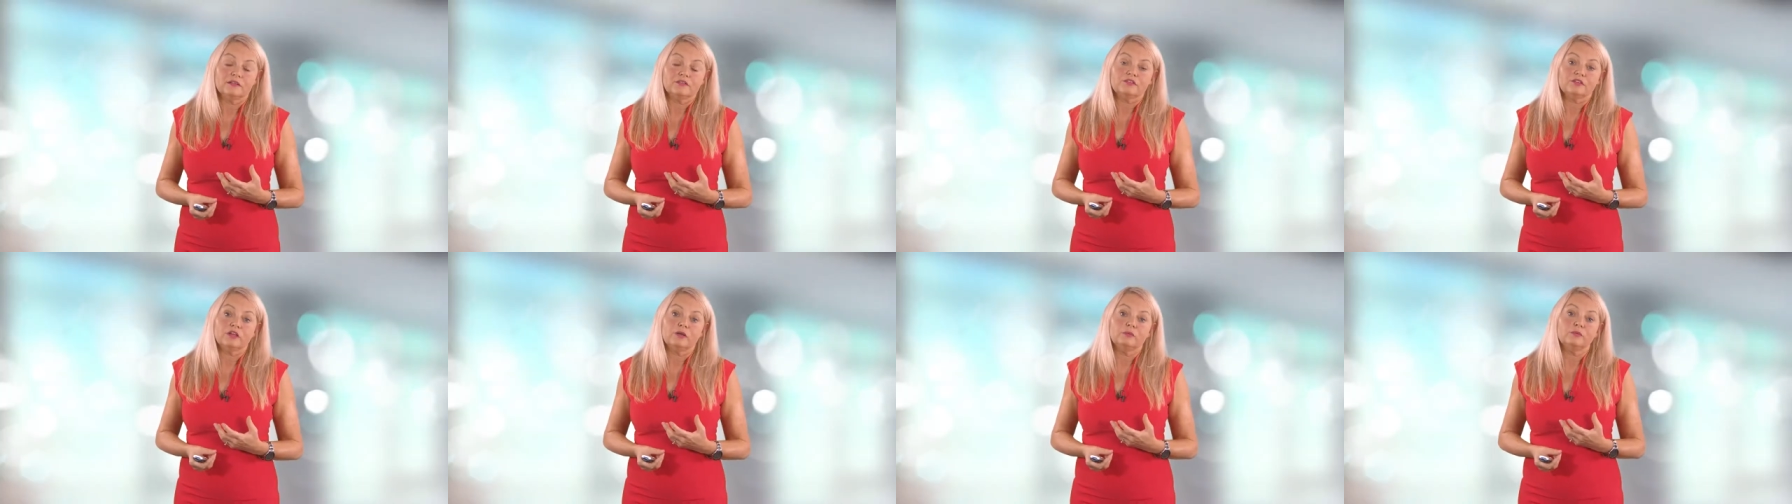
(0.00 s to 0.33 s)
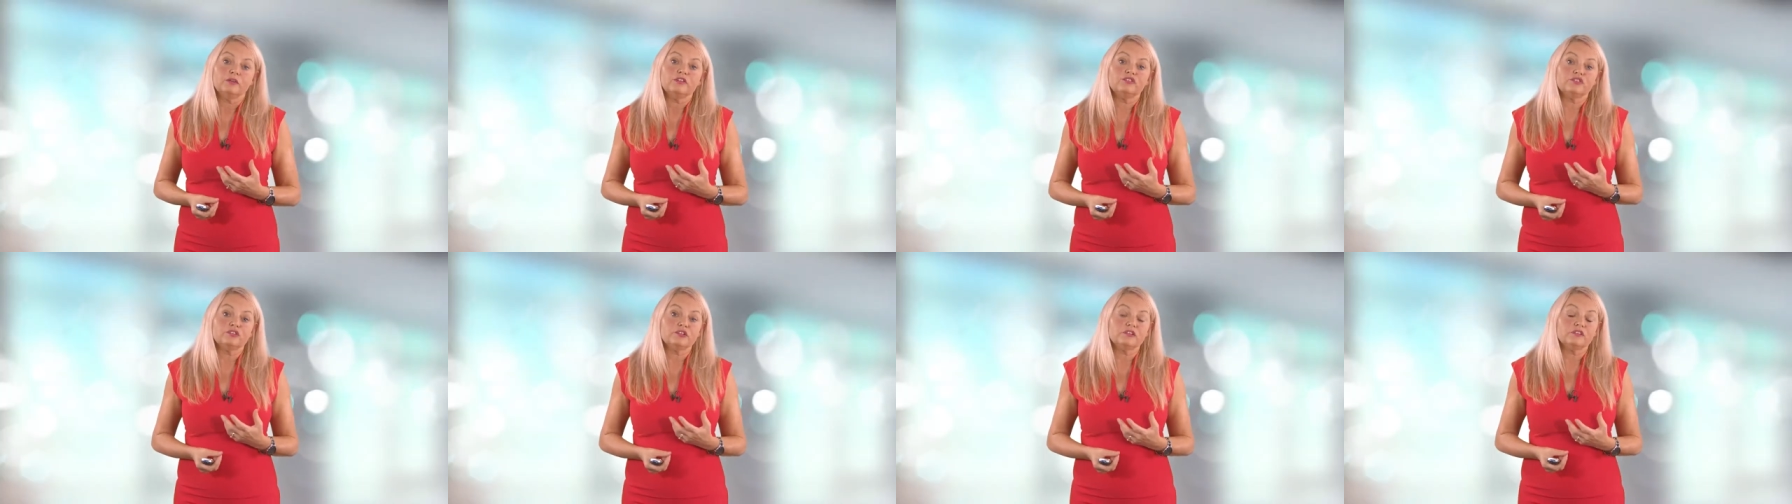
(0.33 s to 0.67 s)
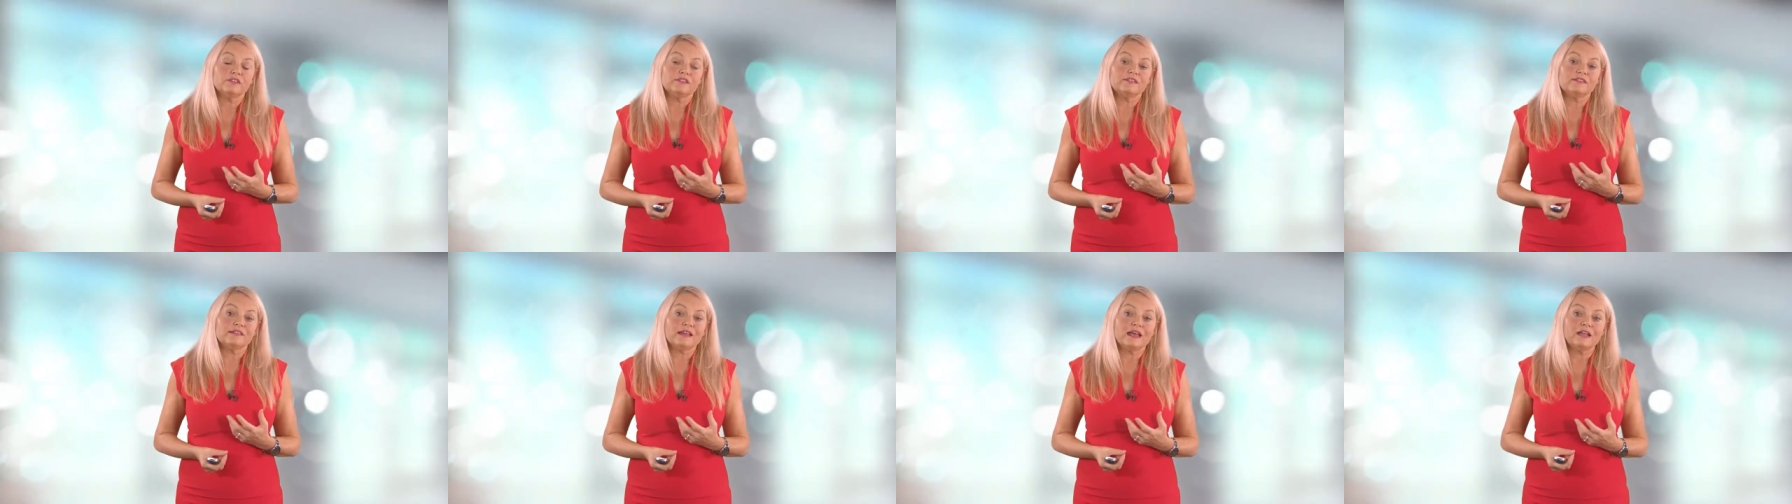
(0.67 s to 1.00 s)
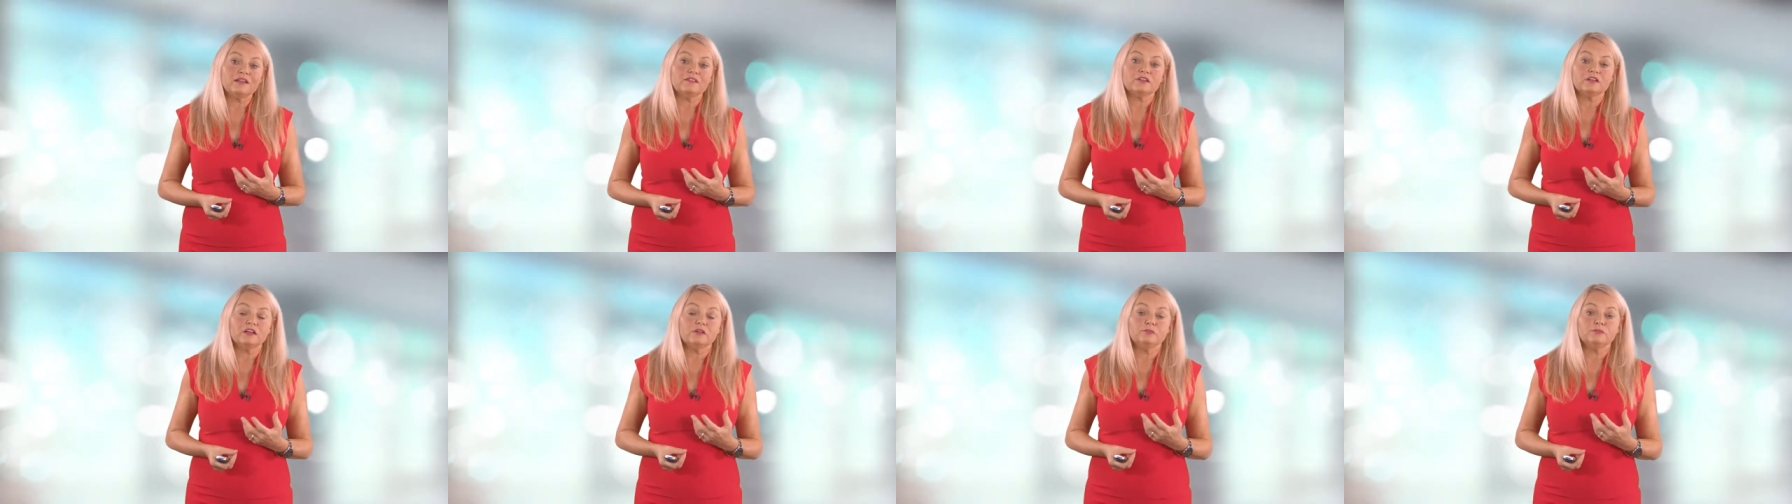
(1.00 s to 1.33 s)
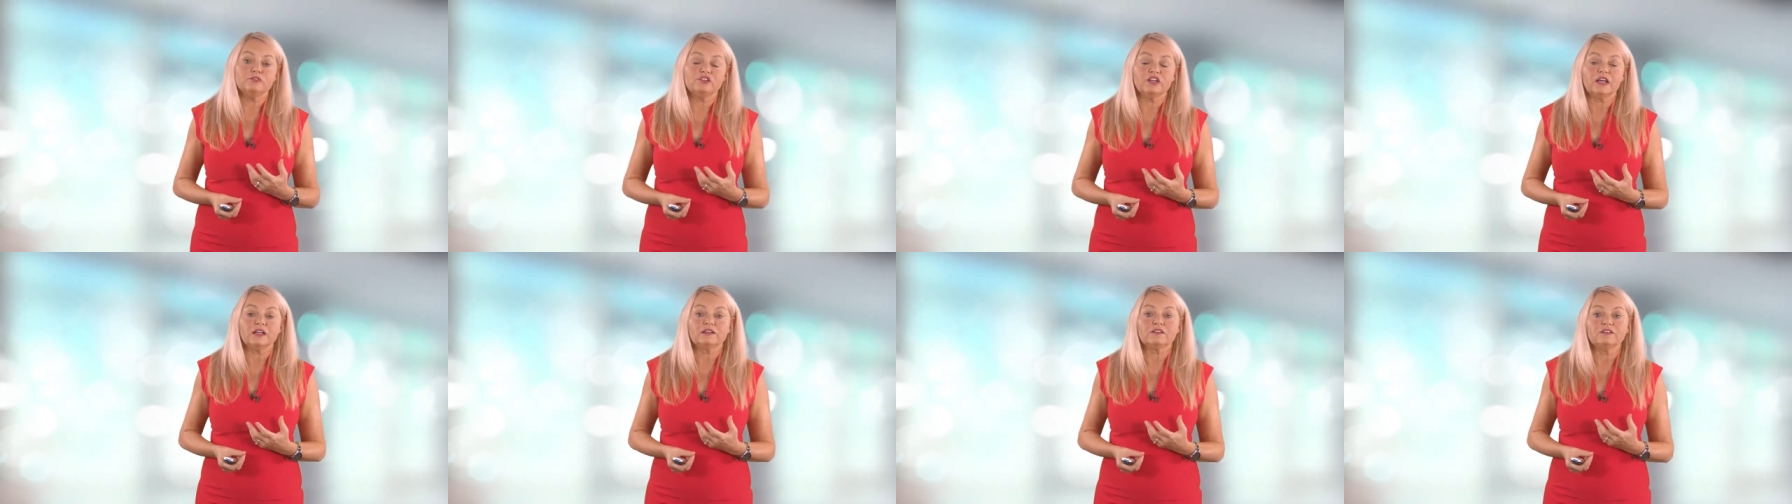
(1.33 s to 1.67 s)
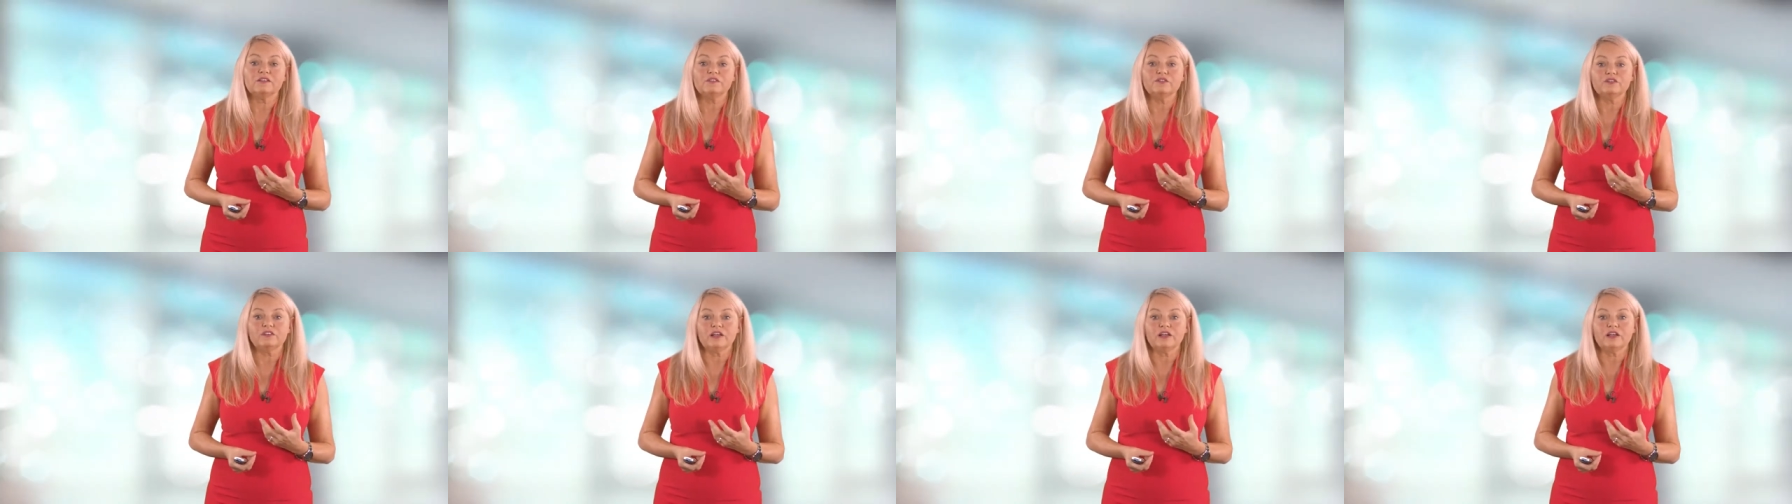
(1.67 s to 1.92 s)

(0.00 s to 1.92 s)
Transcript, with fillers: So we should set objective